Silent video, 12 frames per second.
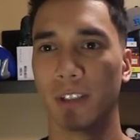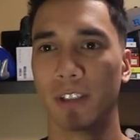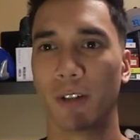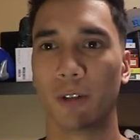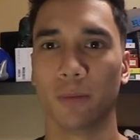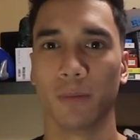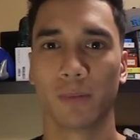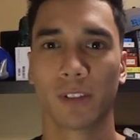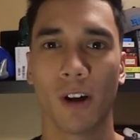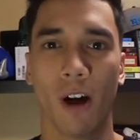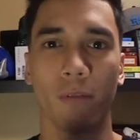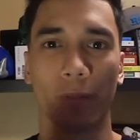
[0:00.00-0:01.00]
own
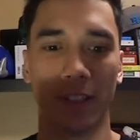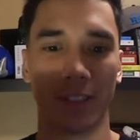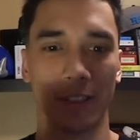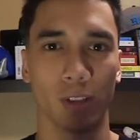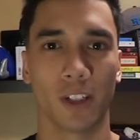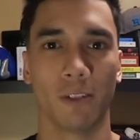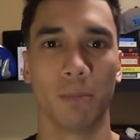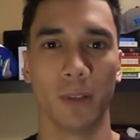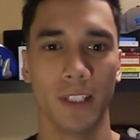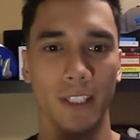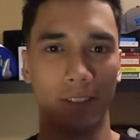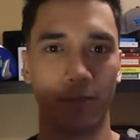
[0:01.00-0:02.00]
confidence, your
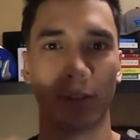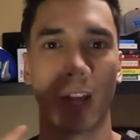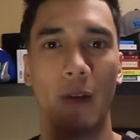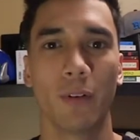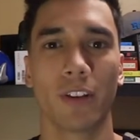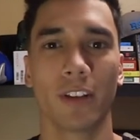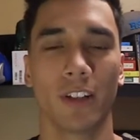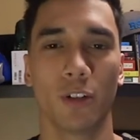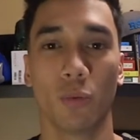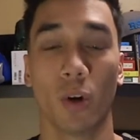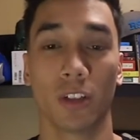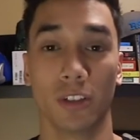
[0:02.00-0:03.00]
self-belief. Everything that you
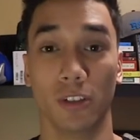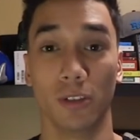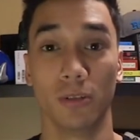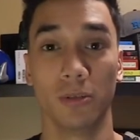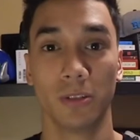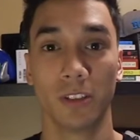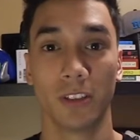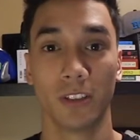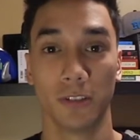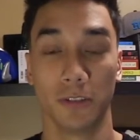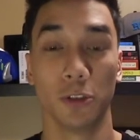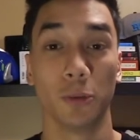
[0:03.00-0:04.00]
want to do,
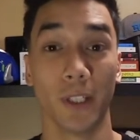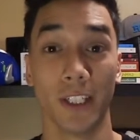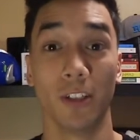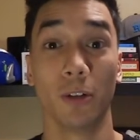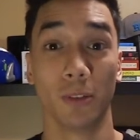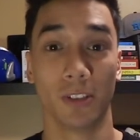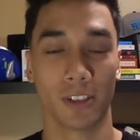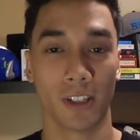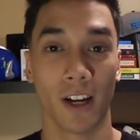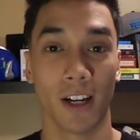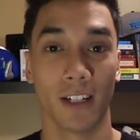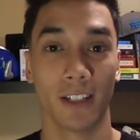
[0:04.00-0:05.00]
you already know
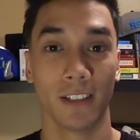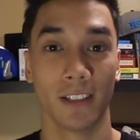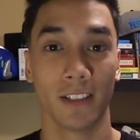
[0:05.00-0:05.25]
inside.